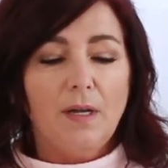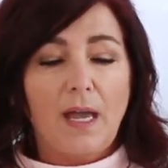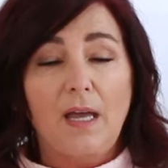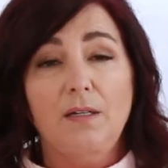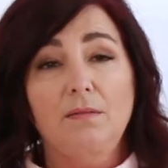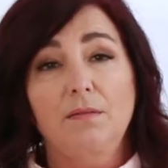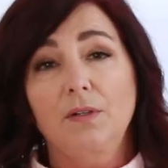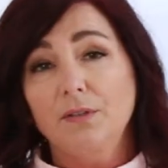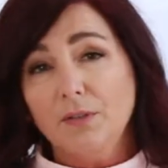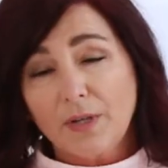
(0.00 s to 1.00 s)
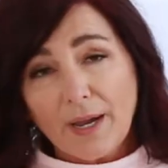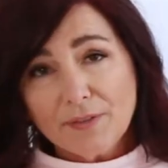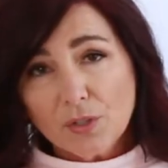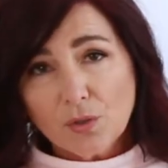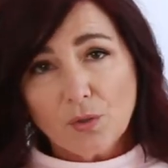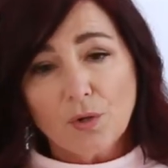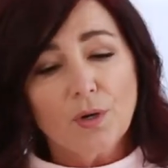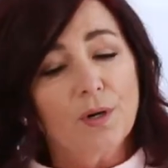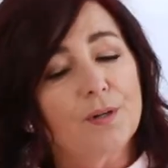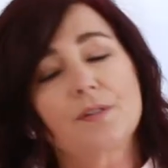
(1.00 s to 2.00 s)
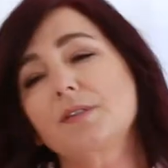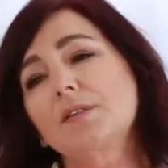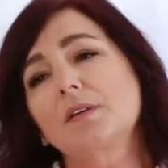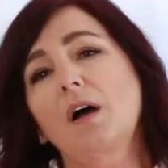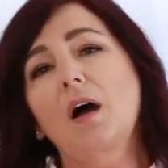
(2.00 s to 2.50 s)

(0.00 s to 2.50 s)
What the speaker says: at local craft stores.